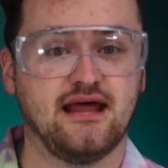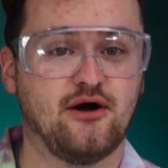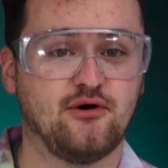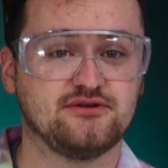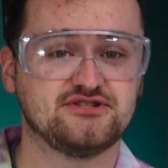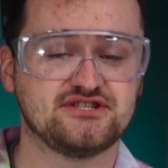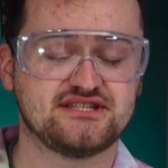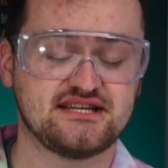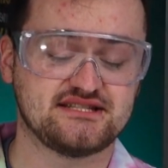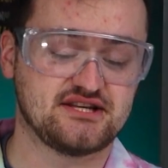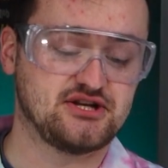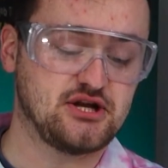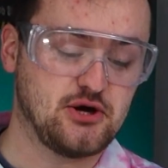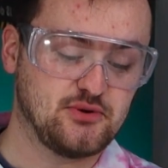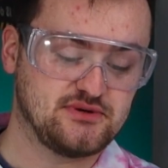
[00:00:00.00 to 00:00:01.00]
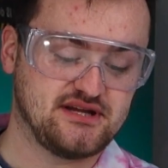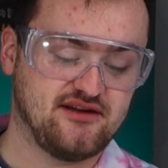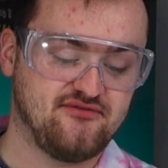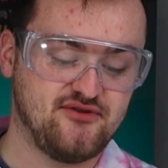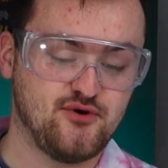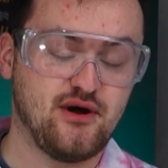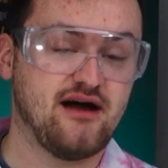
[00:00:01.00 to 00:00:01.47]
Now, just as a note,
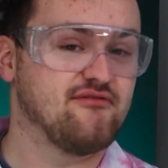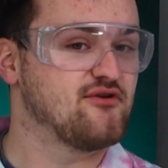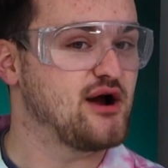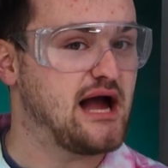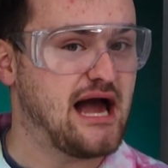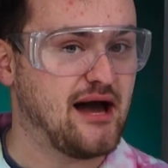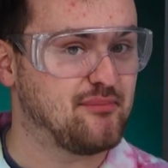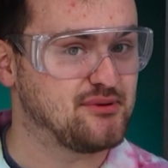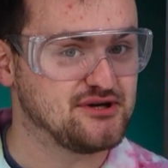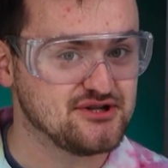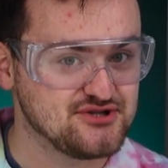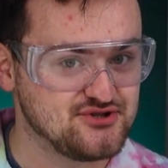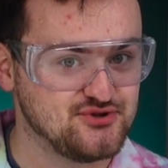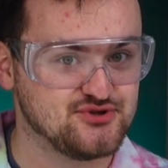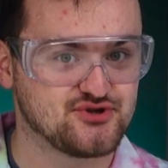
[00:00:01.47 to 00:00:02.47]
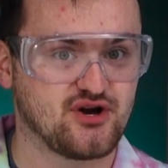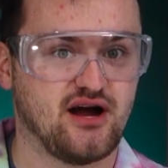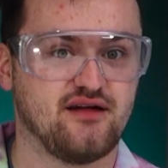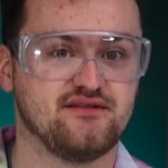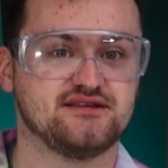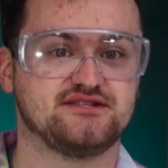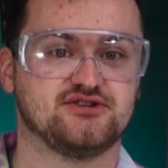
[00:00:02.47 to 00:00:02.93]
if you ever happen to
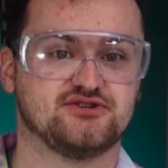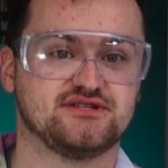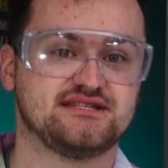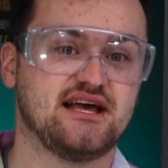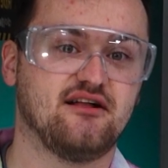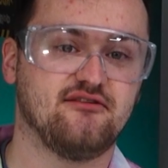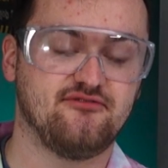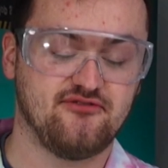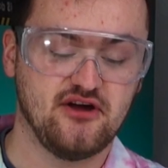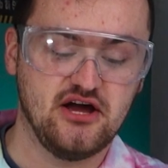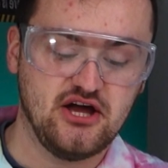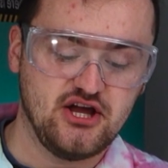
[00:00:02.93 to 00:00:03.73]
try this yourself,